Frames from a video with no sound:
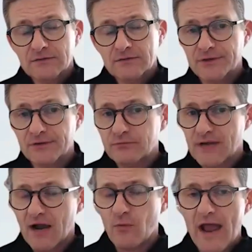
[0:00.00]
You know,
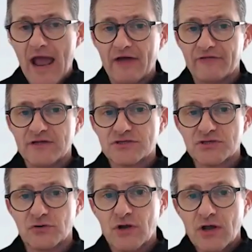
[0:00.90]
now we're having
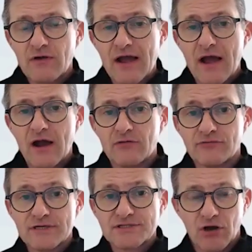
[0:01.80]
to
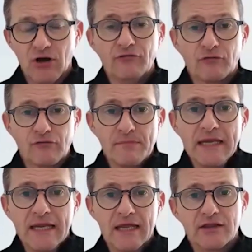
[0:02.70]
resolve or
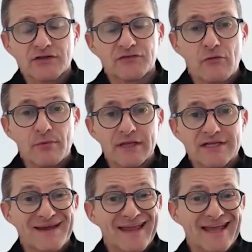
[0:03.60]
remediate those vulnerabilities
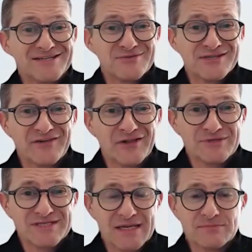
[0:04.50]
by engaging with the development
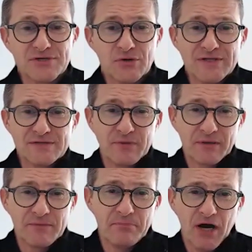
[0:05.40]
team. So it's
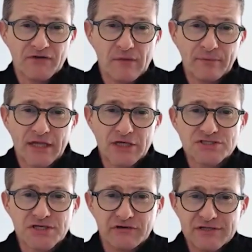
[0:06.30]
becoming part of application
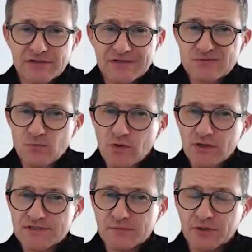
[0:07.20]
security. So these
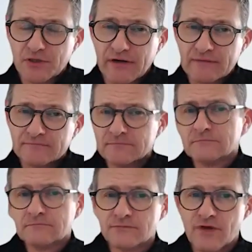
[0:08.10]
worlds are blurring,
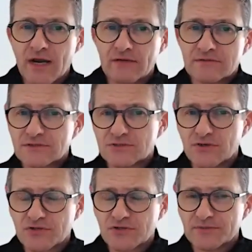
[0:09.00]
right?
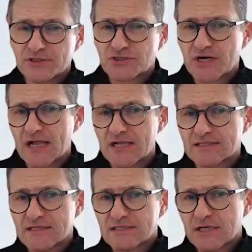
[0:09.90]
Source composition
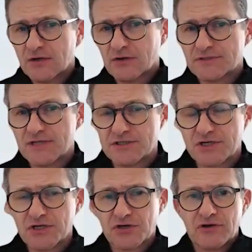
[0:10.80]
analysis, container
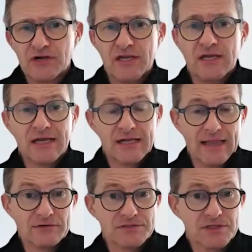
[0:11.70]
security,
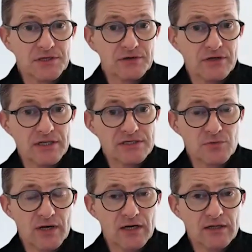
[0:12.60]
cloud security as
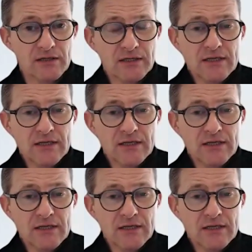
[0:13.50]
well.